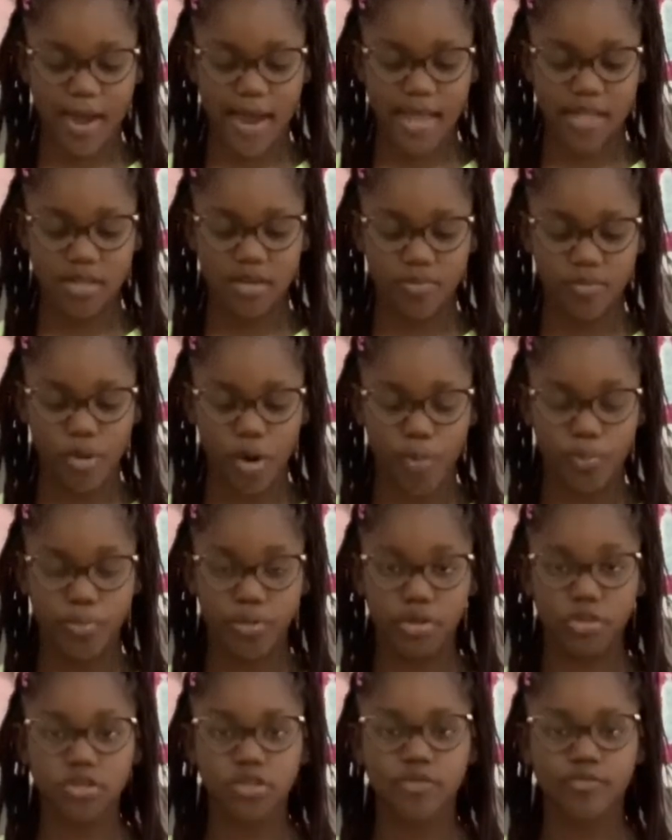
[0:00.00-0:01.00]
any more
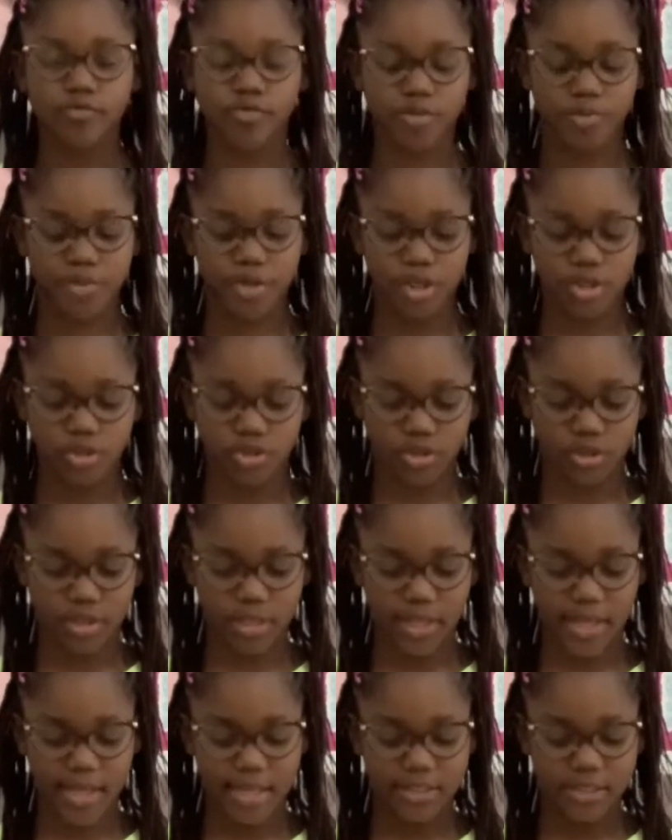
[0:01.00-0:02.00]
books of Romeo and
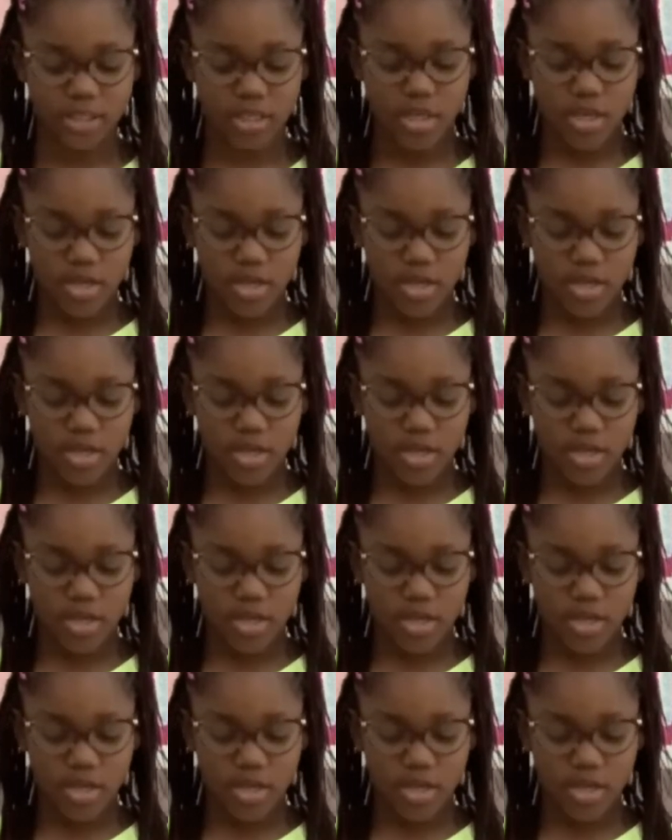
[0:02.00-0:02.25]
Juliet,